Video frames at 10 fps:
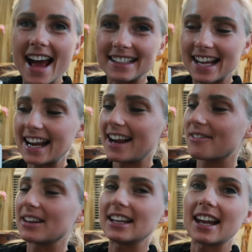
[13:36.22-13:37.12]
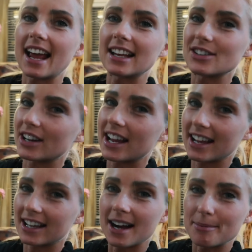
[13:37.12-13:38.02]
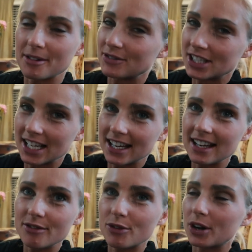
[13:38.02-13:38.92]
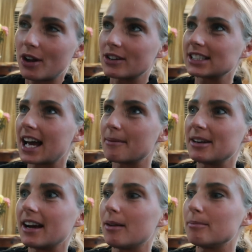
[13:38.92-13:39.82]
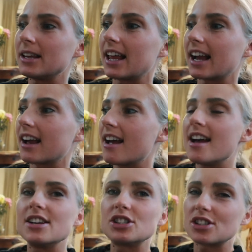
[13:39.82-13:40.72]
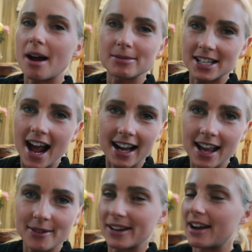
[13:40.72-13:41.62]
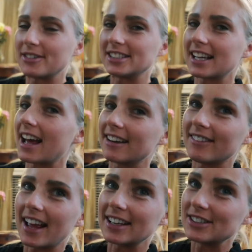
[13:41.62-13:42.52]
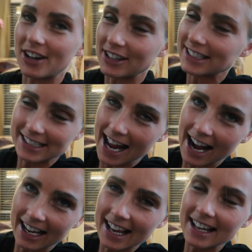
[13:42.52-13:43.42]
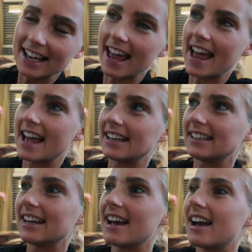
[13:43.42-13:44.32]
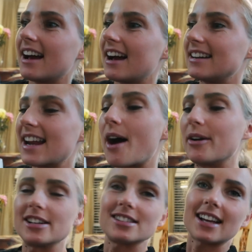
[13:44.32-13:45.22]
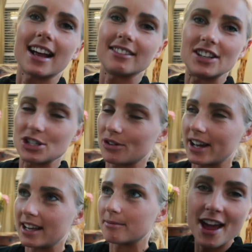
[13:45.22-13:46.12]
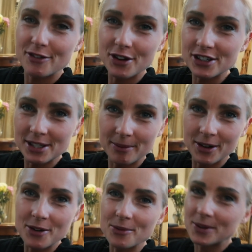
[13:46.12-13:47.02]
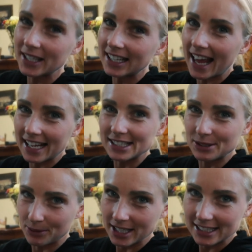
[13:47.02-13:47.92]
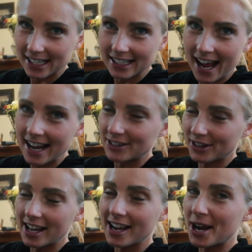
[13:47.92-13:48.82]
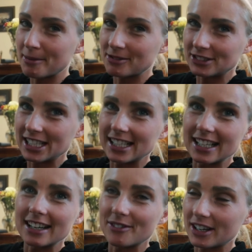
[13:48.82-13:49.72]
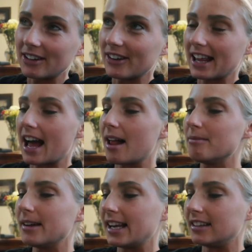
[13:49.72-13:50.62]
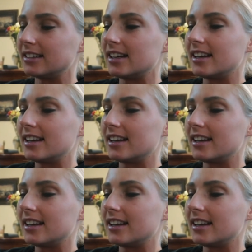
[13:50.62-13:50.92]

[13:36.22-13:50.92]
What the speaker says: At night, I really like drinking a cup of tea. For a long time, it helped me like, stop snacking when I was kind of like, done snacking. And now I just kind of enjoy it. If you're someone who really likes sweets at night, drinking a cup of tea can really, really help. And